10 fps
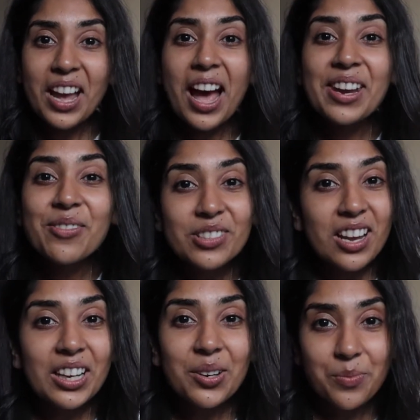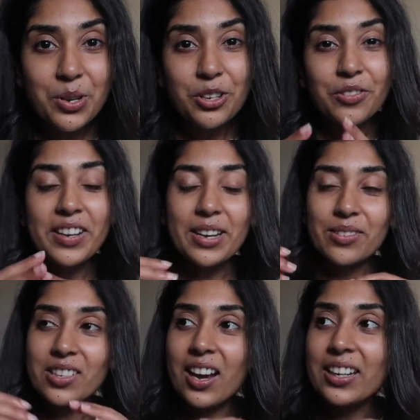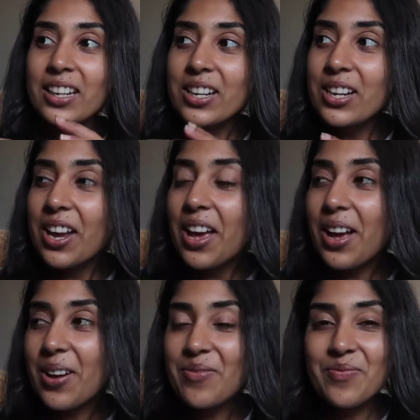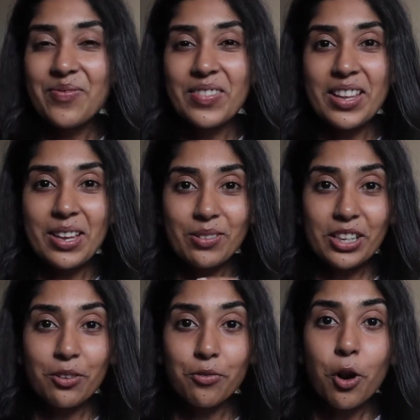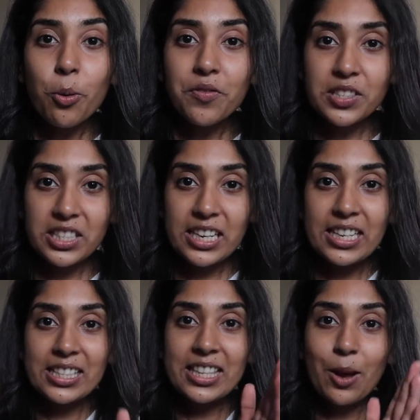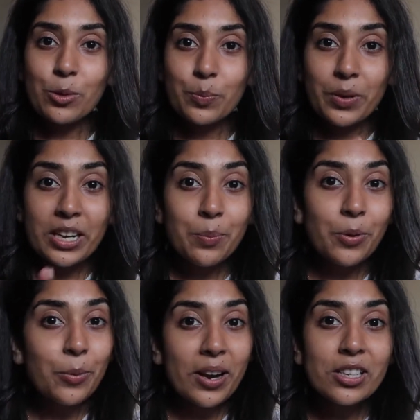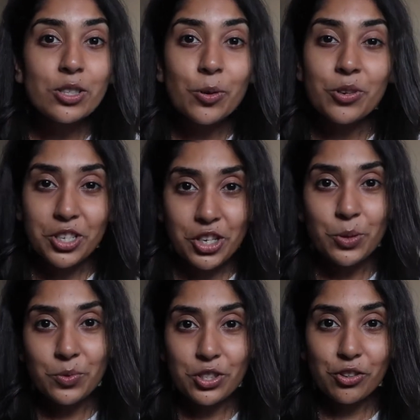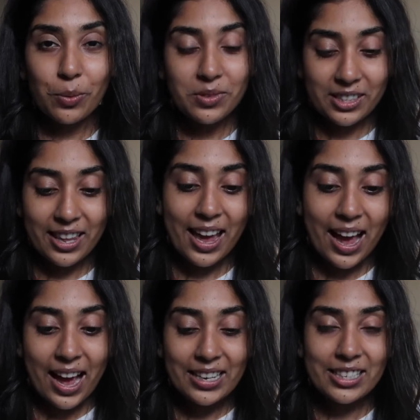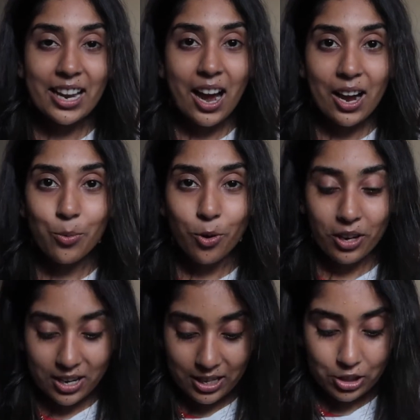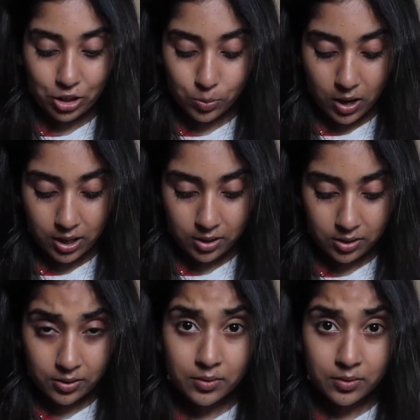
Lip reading: And it was like a movie. It was like, there was like a row of seats, and there was people waiting to audition with script in their hand. And I walk in, and they just went...